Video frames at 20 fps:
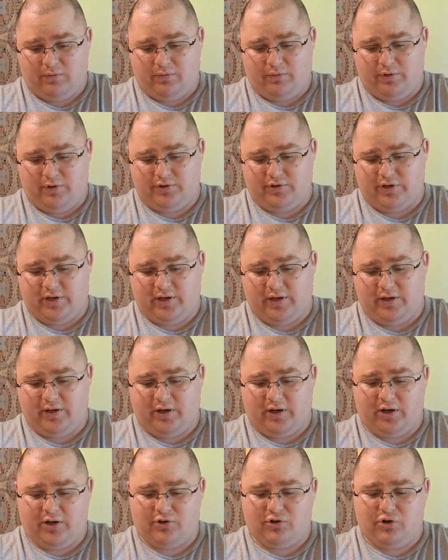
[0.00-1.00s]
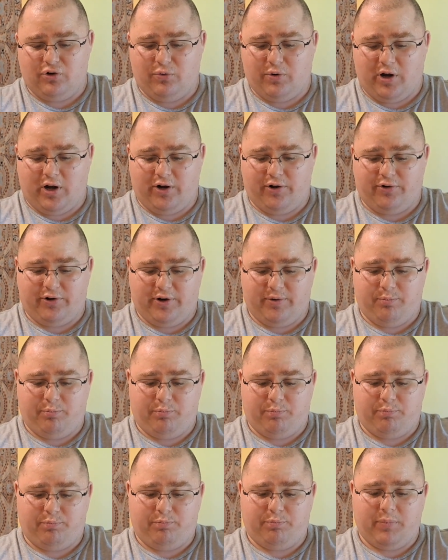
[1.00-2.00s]

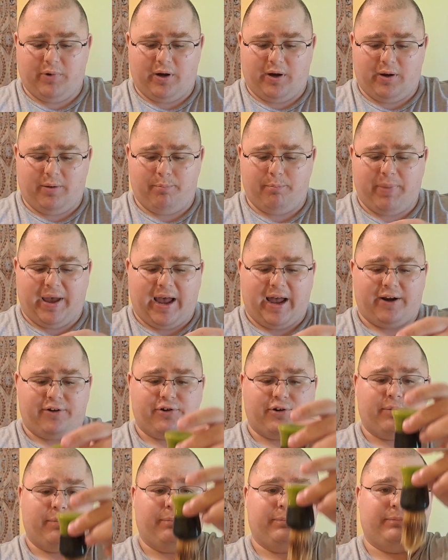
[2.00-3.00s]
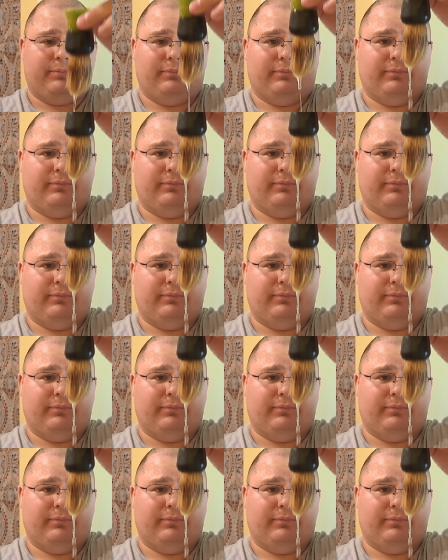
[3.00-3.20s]
200 Badger.